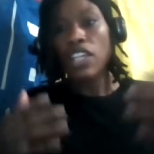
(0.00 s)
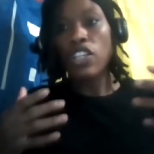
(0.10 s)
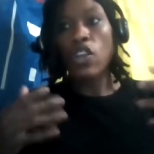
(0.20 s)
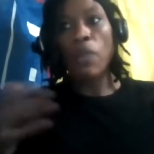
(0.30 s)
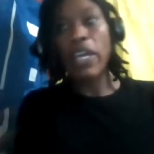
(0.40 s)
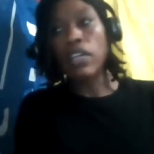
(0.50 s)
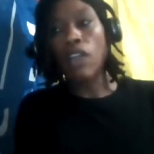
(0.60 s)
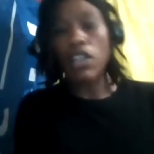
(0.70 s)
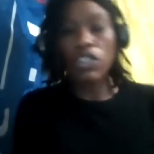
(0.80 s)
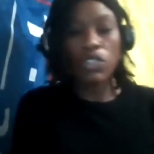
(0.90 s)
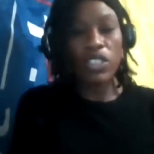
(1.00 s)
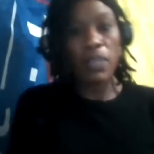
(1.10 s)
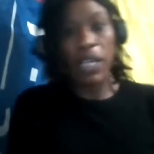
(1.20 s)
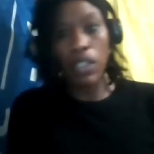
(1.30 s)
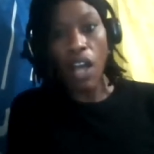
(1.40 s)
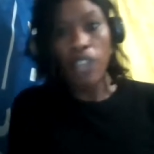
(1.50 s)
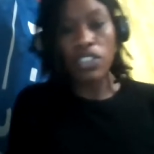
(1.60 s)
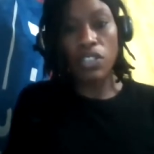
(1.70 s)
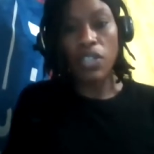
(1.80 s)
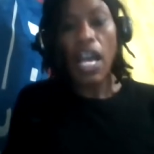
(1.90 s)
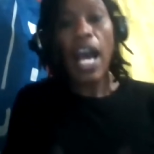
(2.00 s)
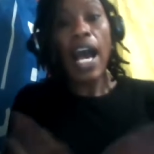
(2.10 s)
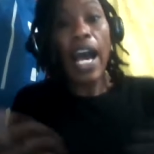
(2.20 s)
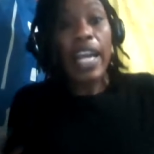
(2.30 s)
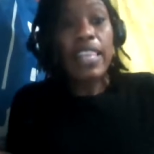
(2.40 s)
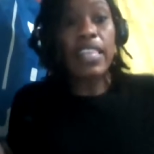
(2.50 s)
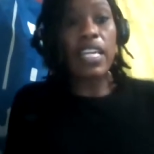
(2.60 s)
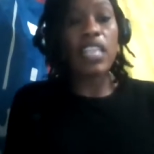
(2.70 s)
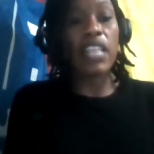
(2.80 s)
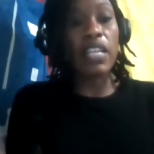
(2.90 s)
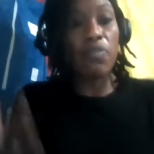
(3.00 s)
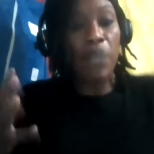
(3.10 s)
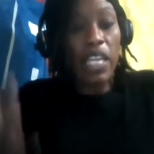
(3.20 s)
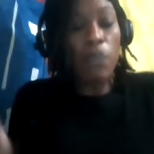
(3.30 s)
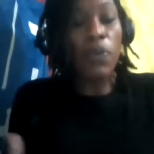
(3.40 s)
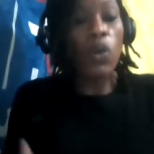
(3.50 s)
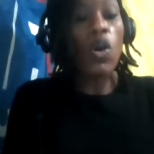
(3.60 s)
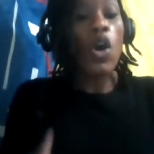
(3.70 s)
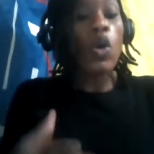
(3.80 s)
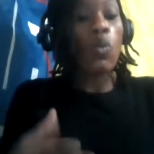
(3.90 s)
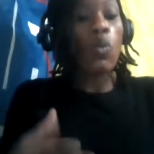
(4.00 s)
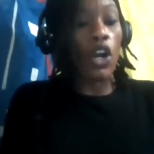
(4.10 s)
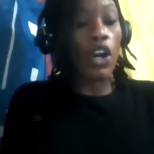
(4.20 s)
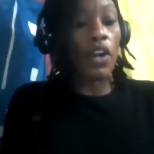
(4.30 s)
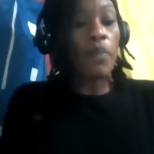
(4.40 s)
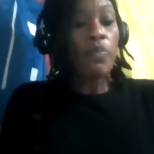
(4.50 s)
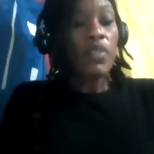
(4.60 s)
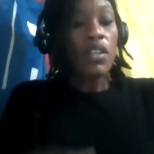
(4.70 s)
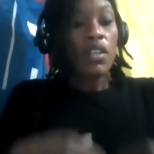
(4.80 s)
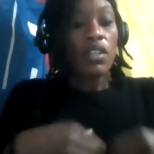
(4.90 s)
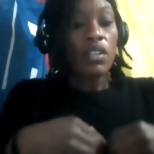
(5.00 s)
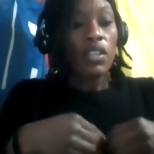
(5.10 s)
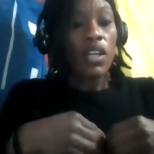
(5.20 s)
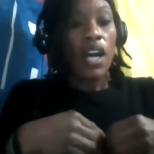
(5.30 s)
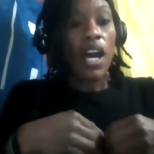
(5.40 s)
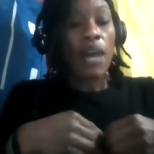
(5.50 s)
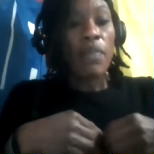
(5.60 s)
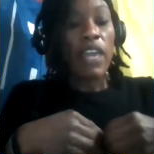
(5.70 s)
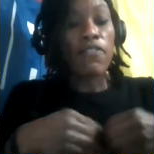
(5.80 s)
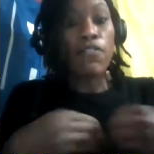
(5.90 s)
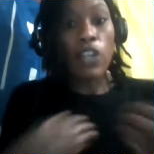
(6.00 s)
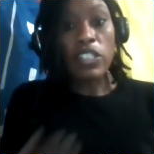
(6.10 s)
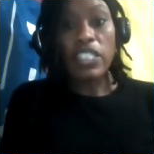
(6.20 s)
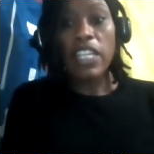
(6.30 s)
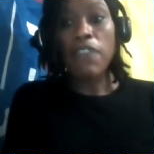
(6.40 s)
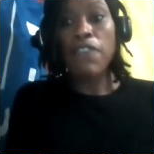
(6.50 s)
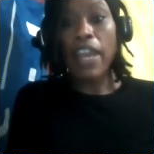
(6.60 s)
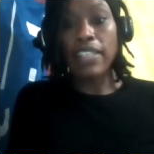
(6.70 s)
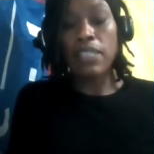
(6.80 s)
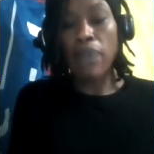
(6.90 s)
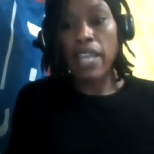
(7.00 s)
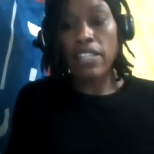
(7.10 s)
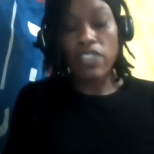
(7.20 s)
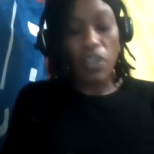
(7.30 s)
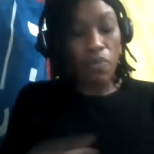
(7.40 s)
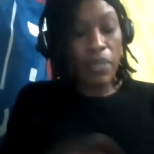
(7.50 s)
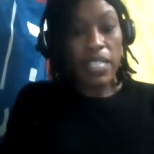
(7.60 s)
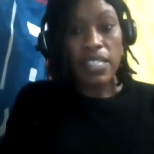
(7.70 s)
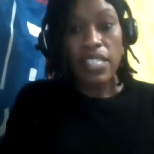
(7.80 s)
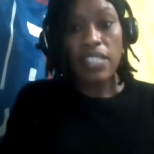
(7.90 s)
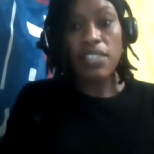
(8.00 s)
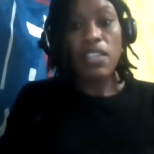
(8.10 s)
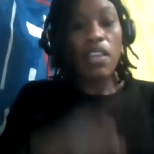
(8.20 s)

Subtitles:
make a lawsuit just to make a lawsuit. I think that if people were adversely affected by this, their business,